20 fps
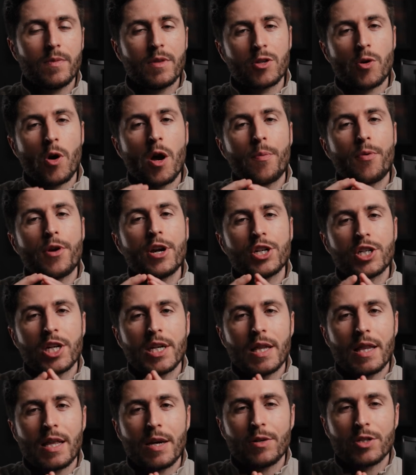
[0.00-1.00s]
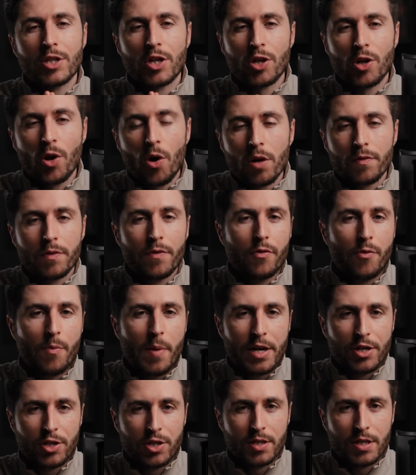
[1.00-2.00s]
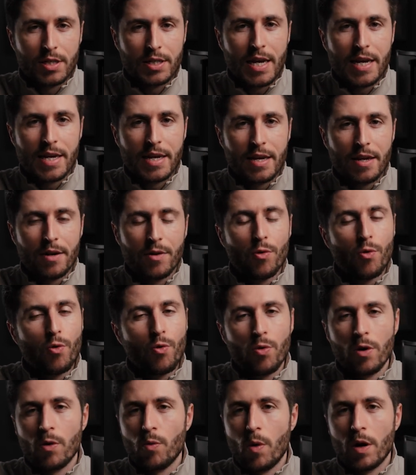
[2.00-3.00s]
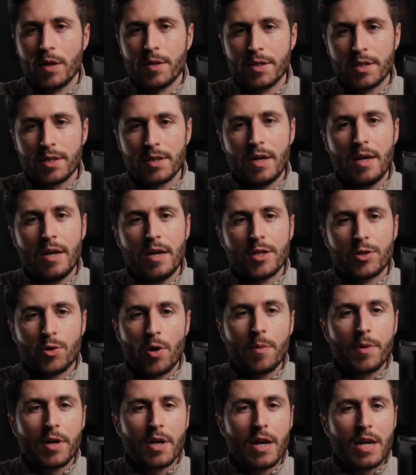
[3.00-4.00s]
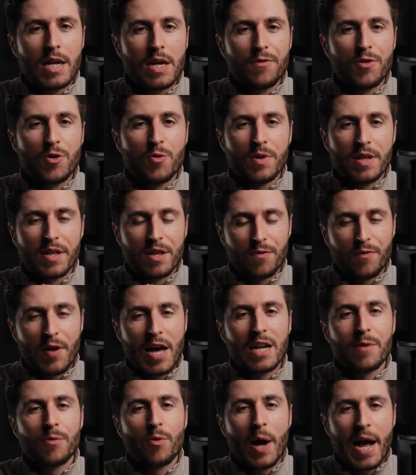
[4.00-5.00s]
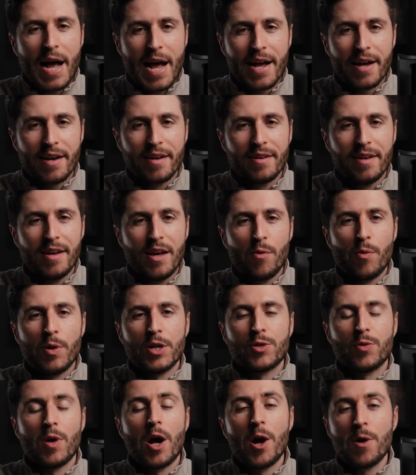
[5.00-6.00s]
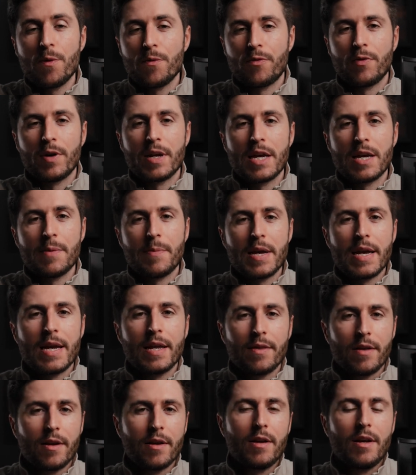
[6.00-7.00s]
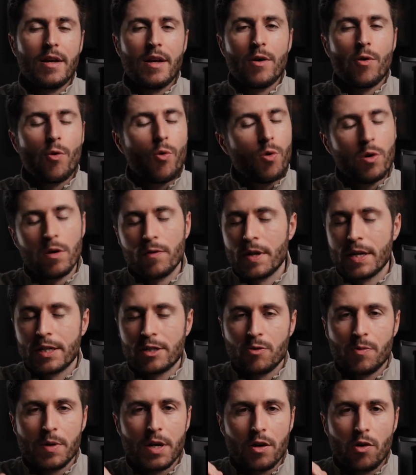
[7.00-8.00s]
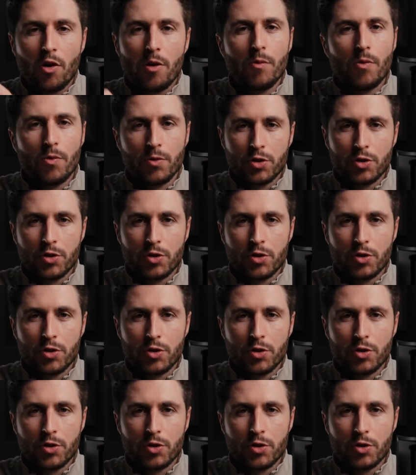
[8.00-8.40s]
so I appreciate that there is a lot of information to take in all at once, so I'm going to leave you with this valuable hack, which will hopefully mean that all of this will be a lot more